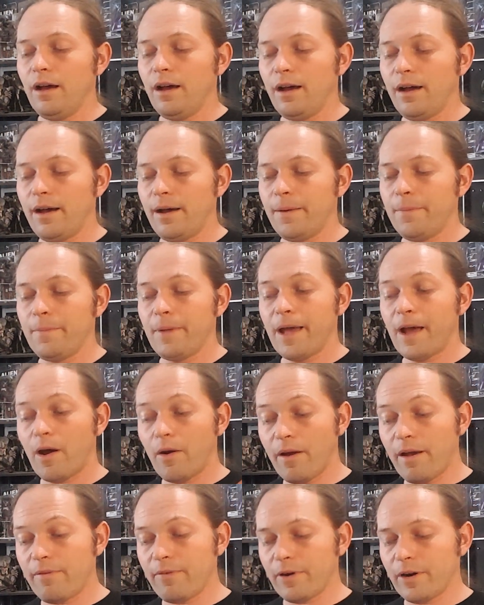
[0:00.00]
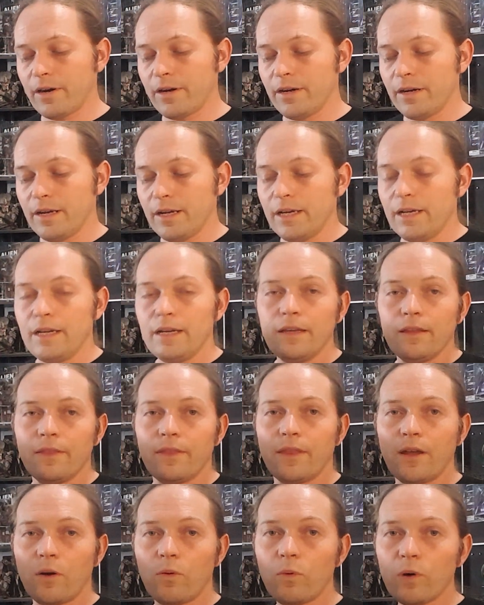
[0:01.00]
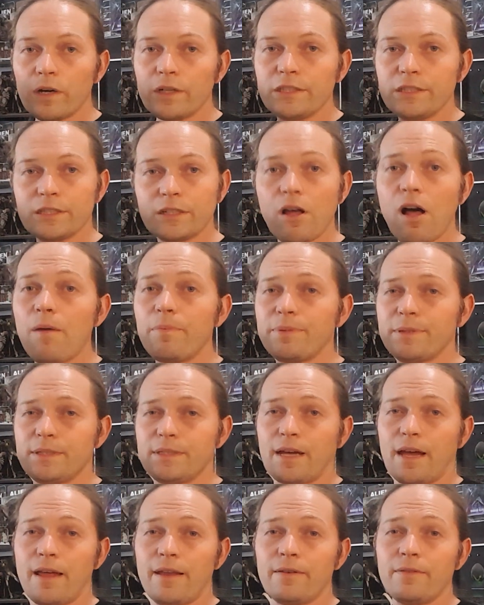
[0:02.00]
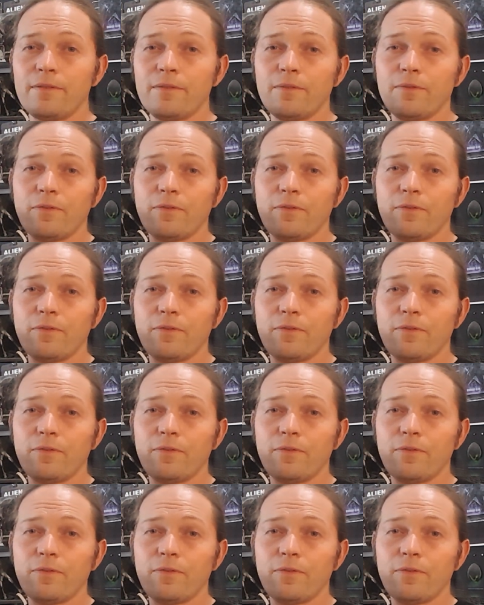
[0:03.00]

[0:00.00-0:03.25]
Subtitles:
However, there were sculpts done